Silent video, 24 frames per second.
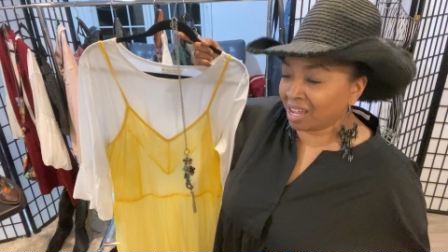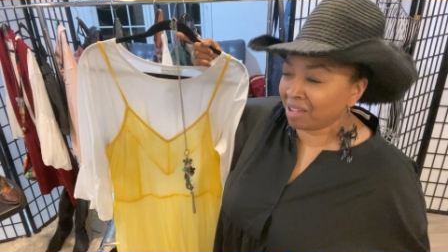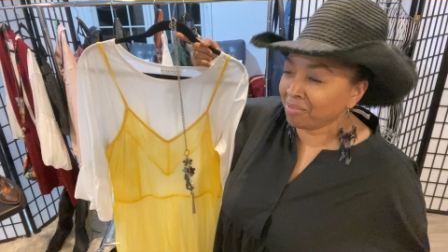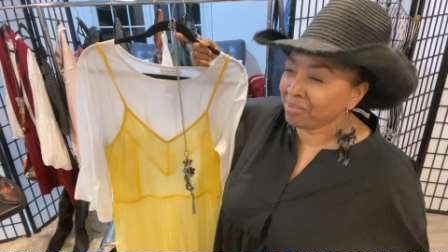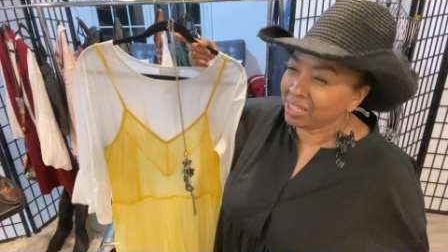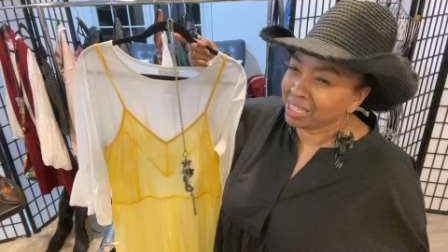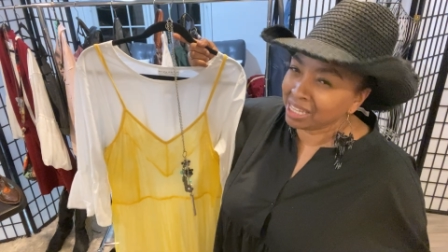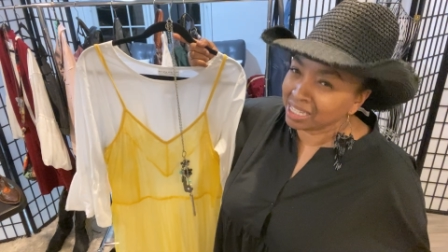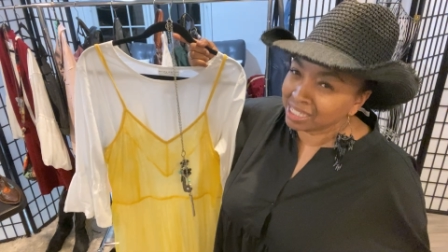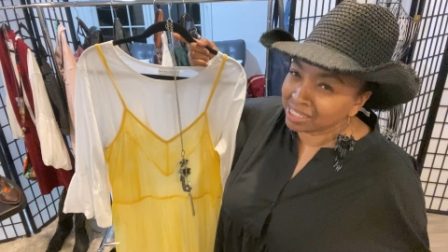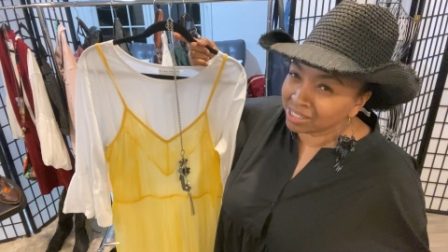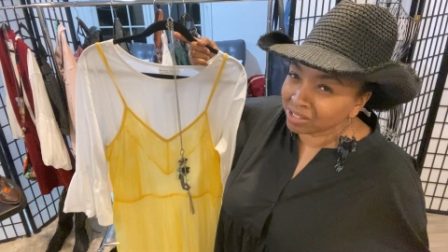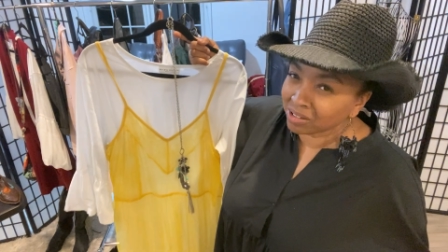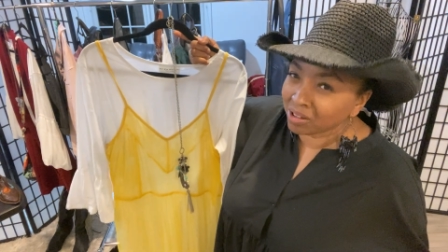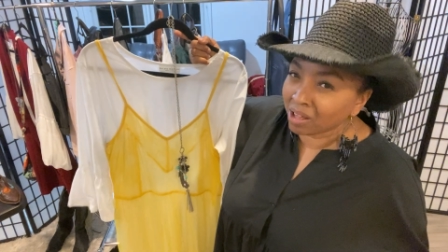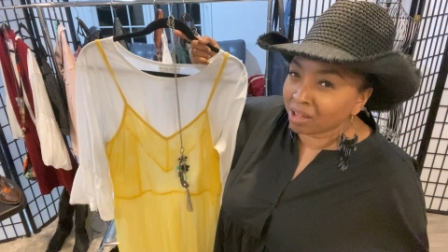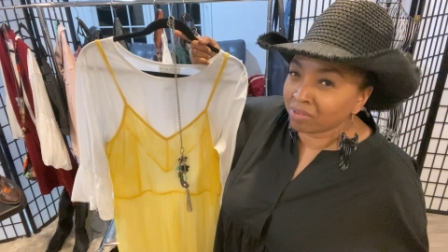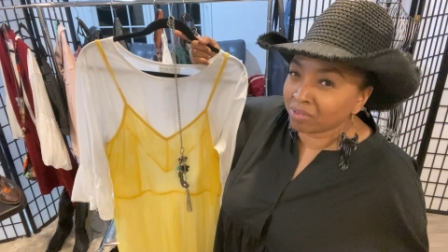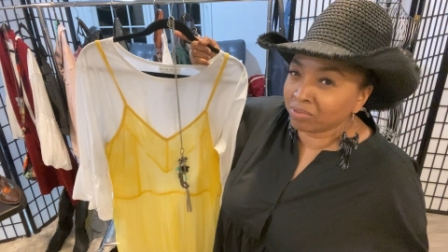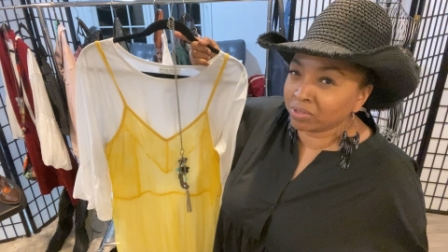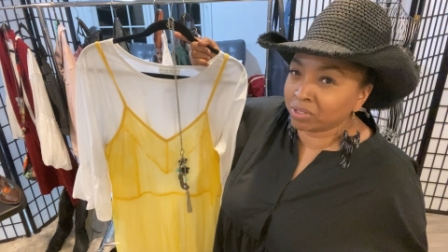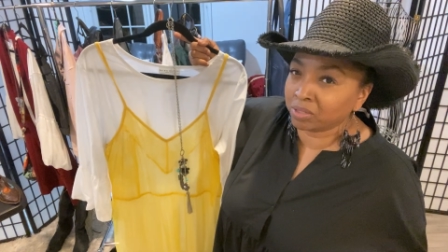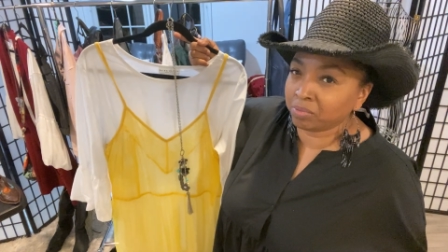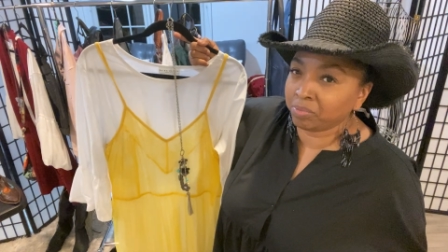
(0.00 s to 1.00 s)
I mean, they still
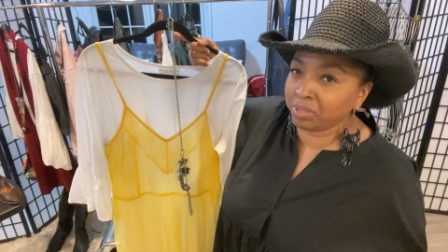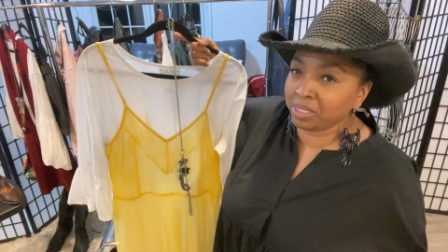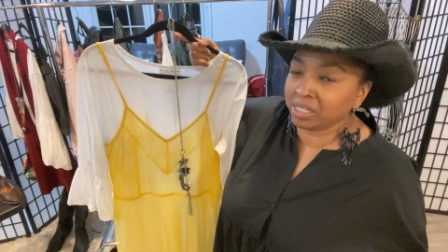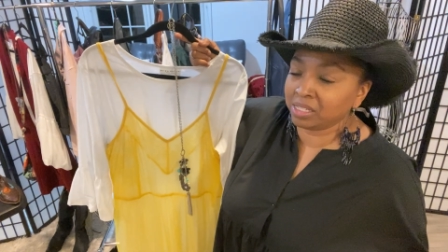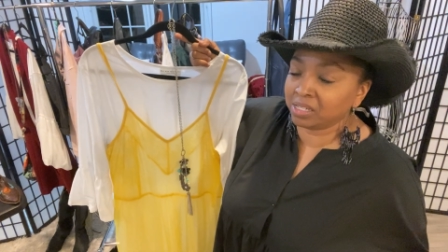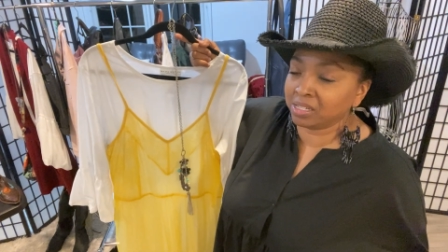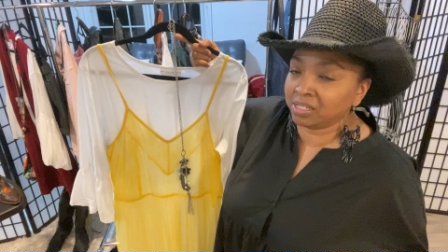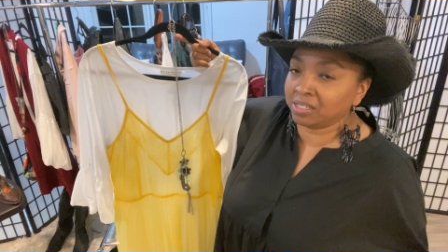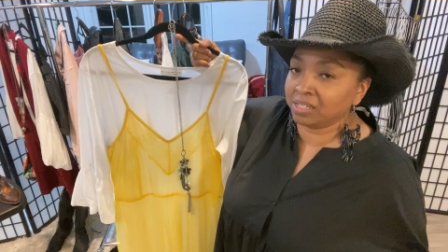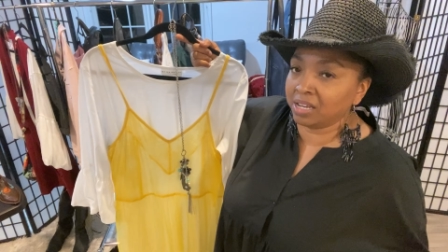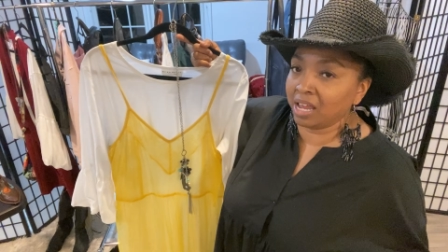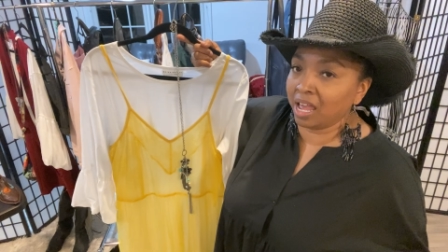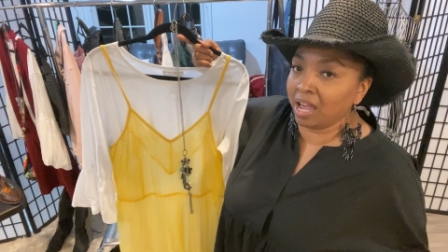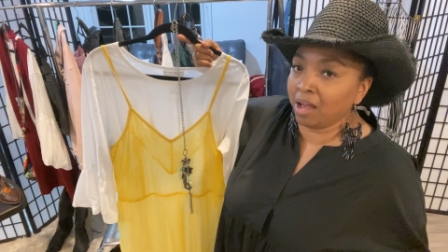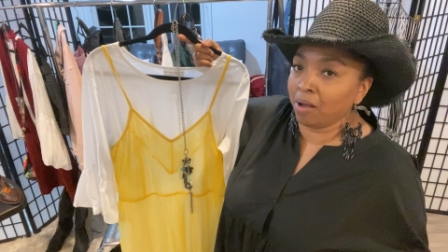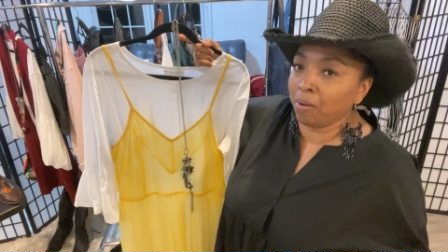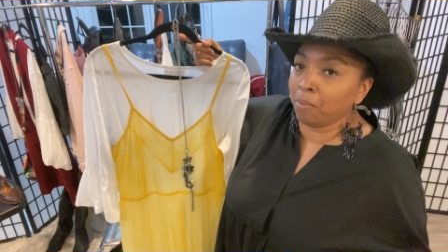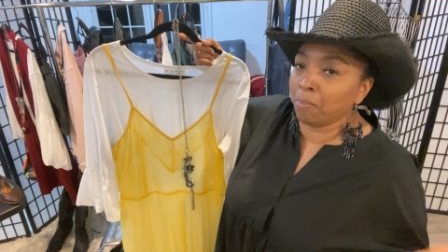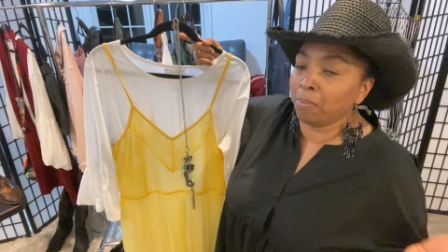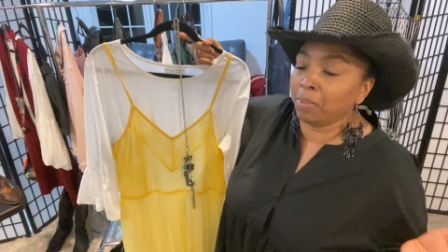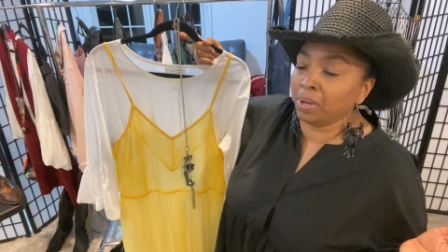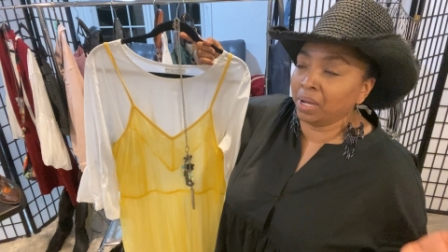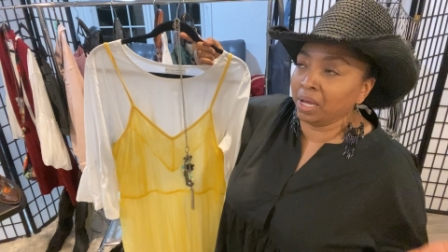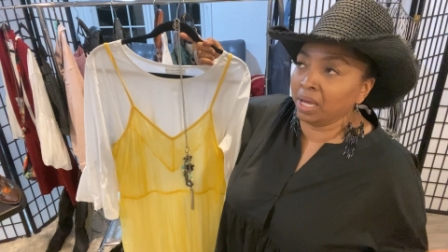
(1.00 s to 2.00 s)
have good pieces
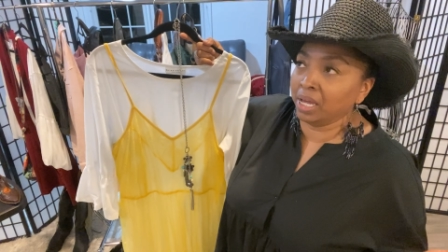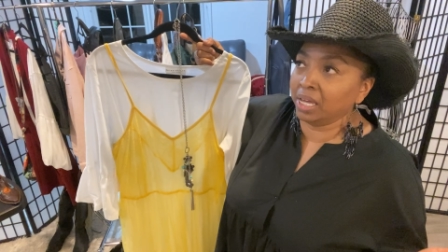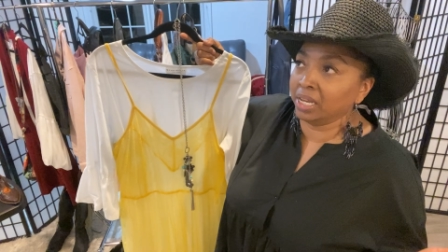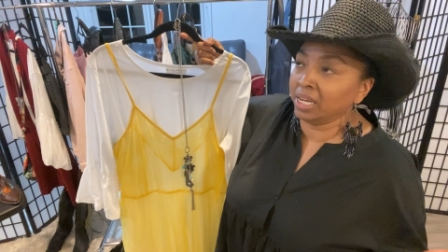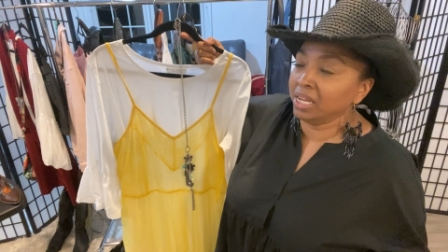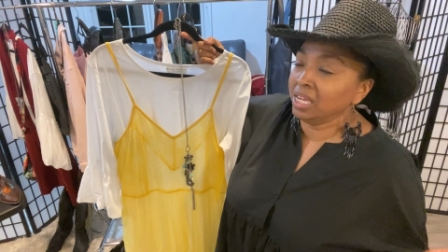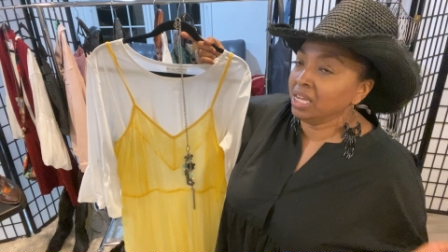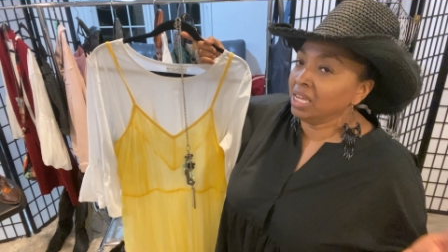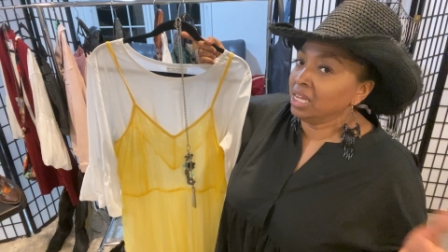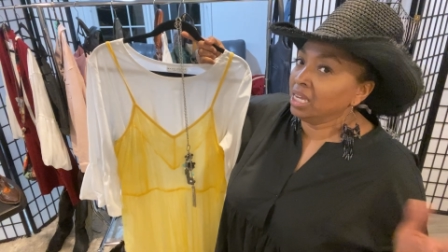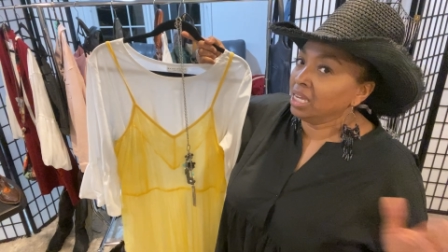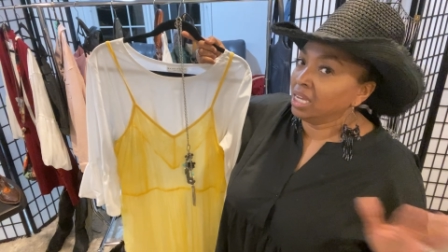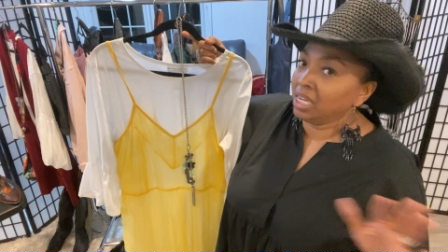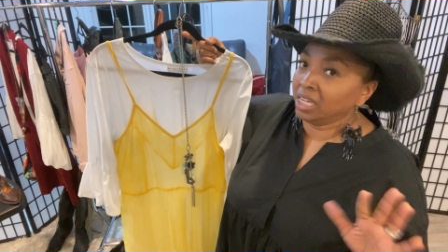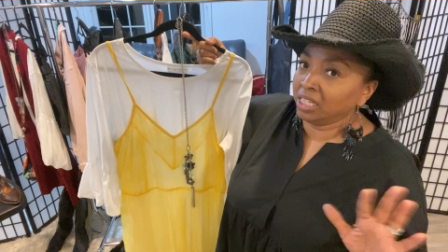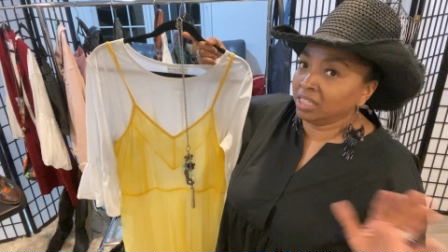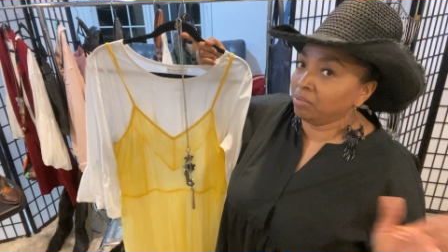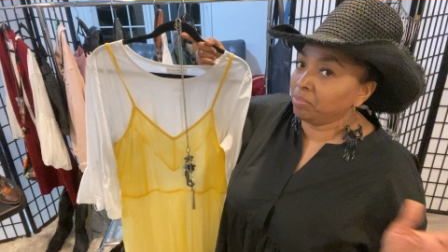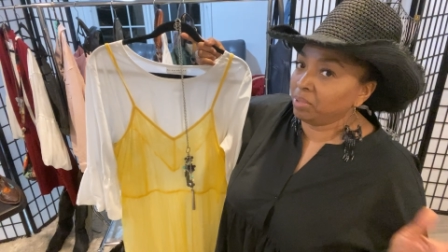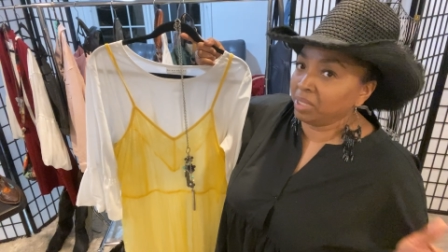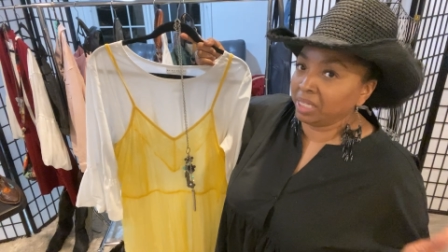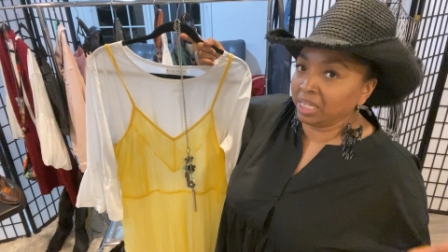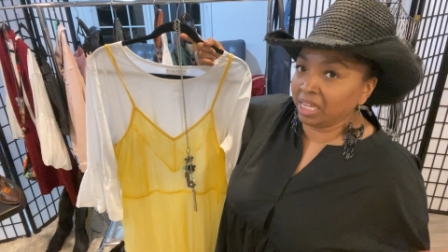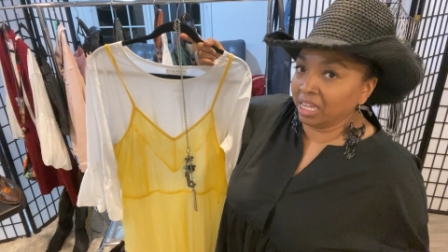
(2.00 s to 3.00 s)
now, but in
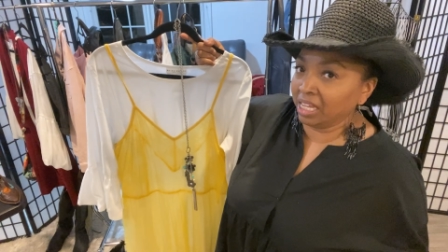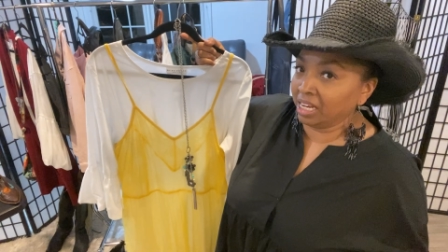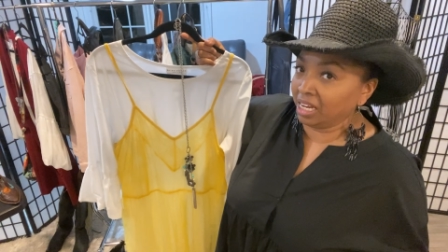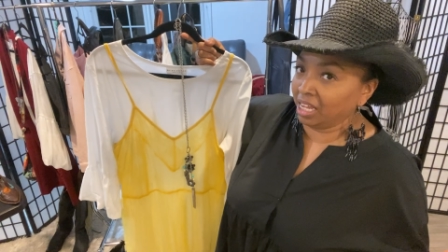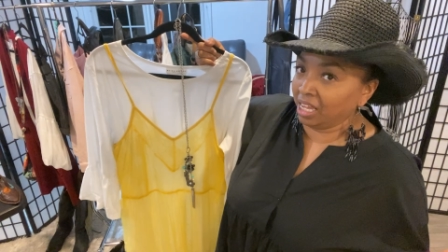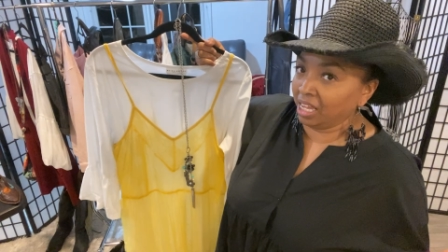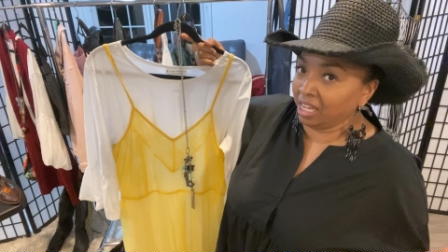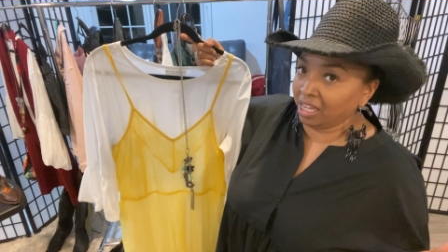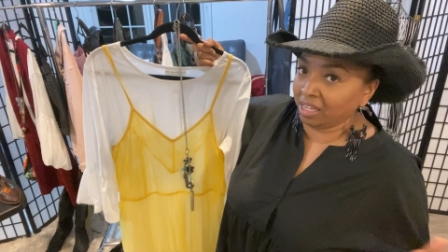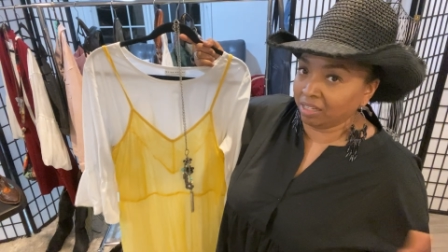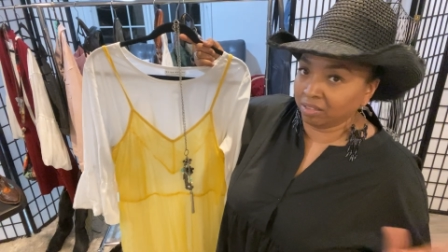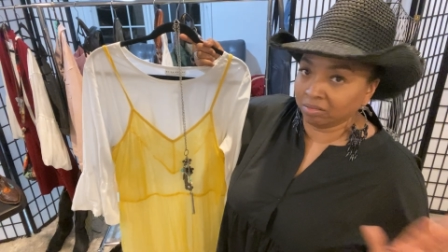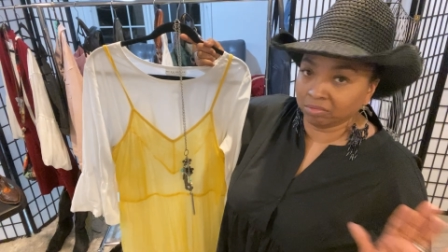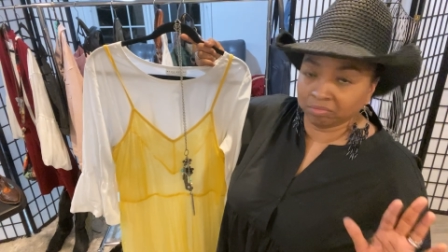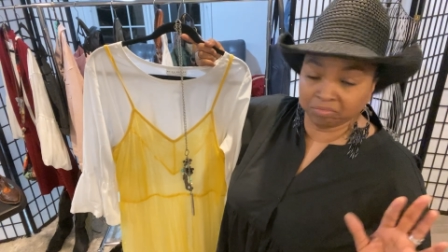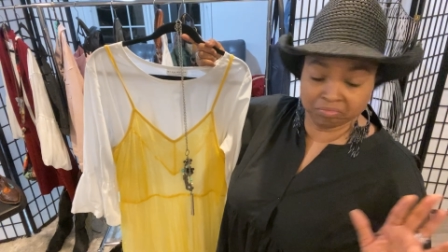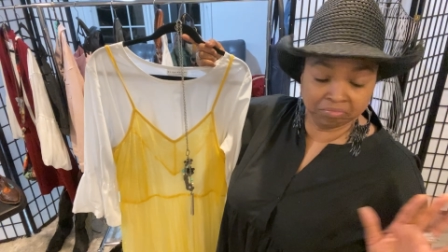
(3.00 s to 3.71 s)
the beginning,